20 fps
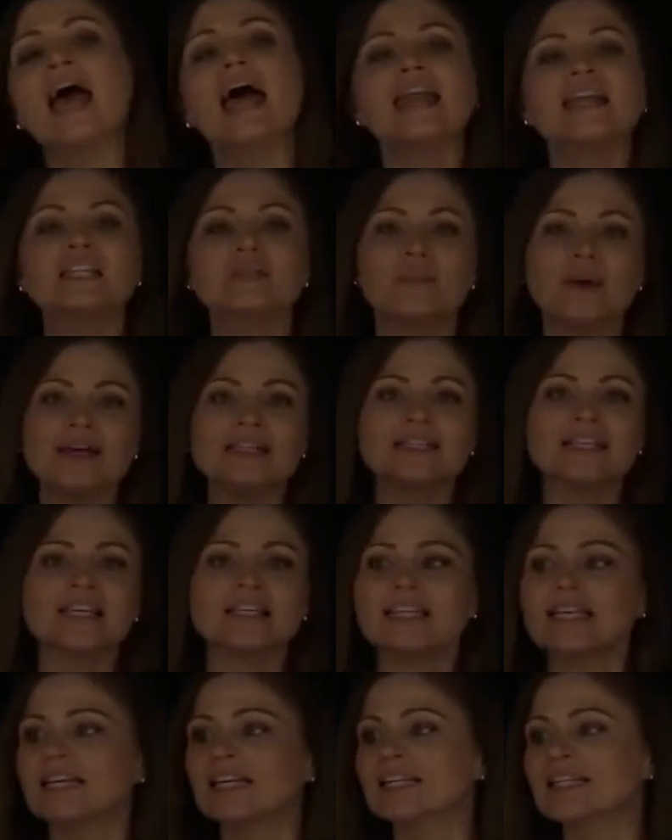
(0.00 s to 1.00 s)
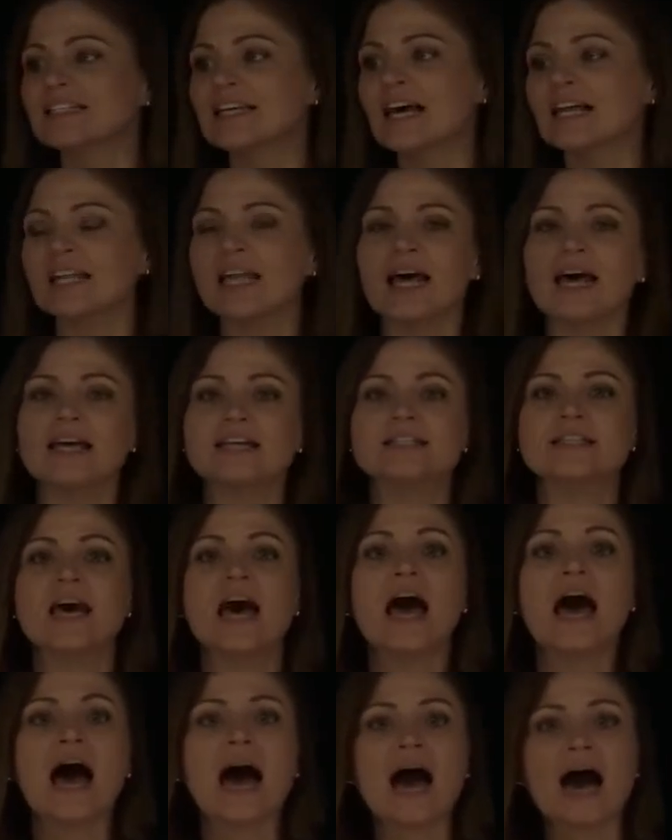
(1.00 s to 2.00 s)
And it's basically going to tell us
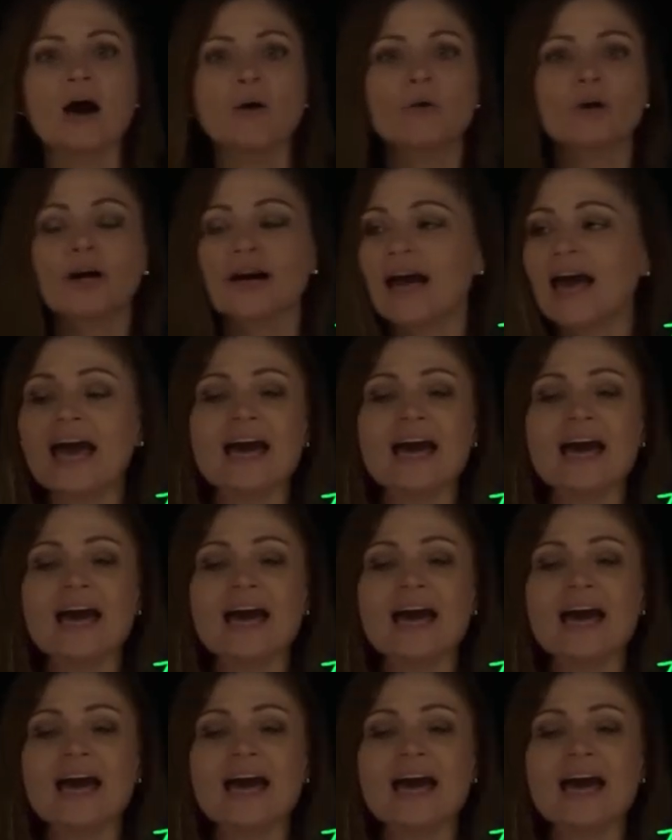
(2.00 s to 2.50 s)
our